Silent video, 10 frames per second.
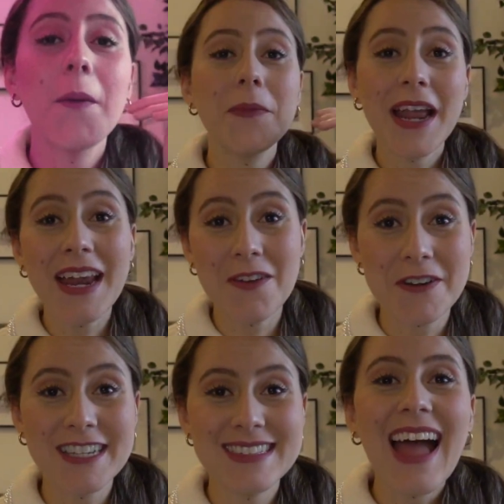But
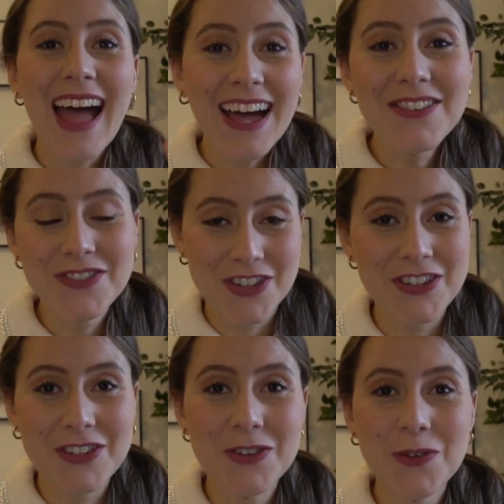anyways, after
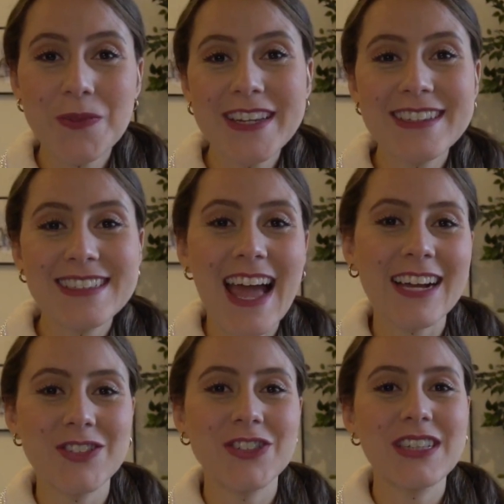you complete this
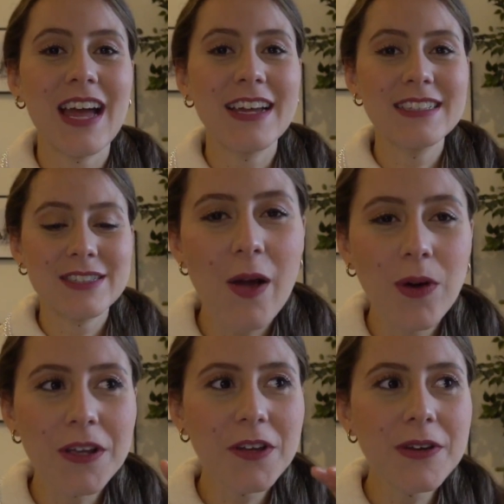exercise, I
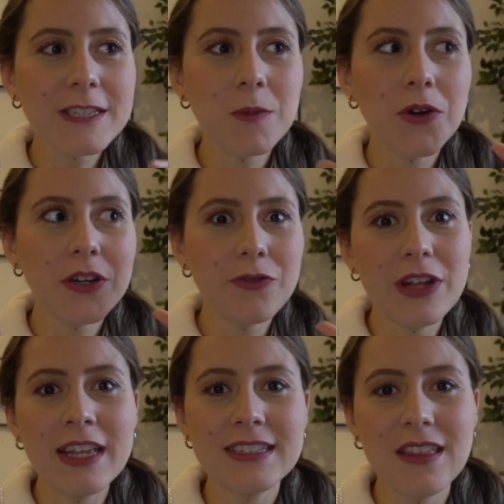want you to explore your
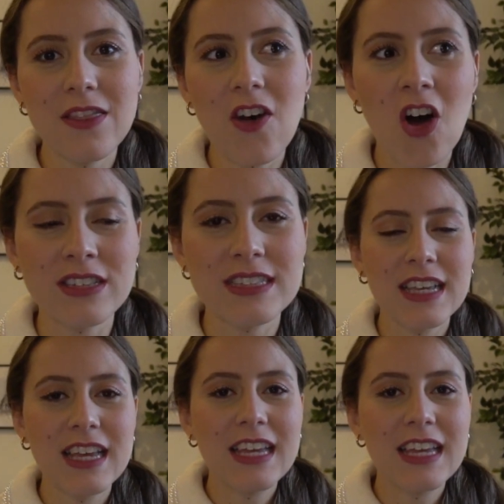feelings and thoughts.